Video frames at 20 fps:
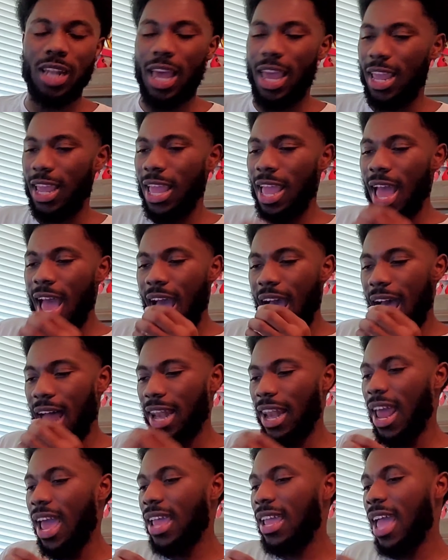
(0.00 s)
Like, I
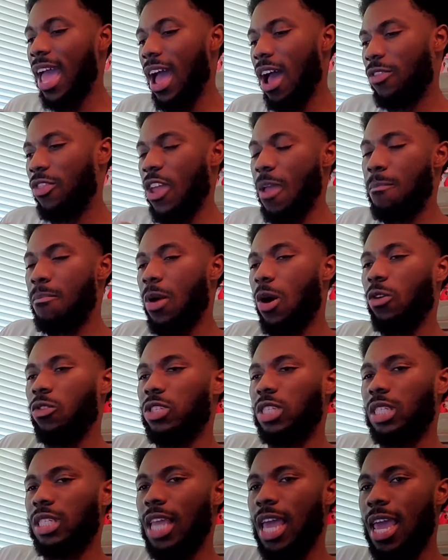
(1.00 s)
like how they
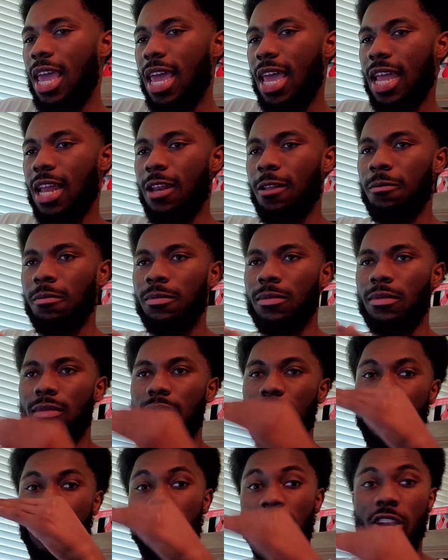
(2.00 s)
both stayed
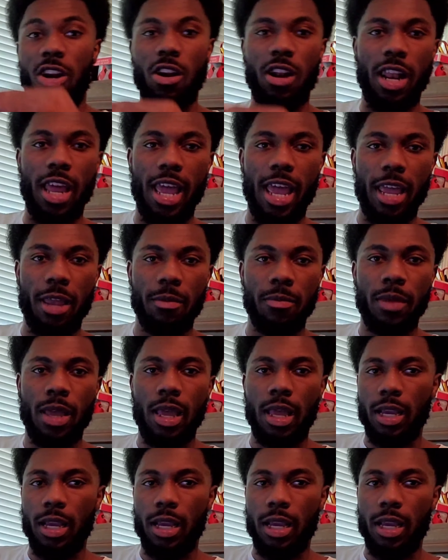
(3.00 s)
in their lane.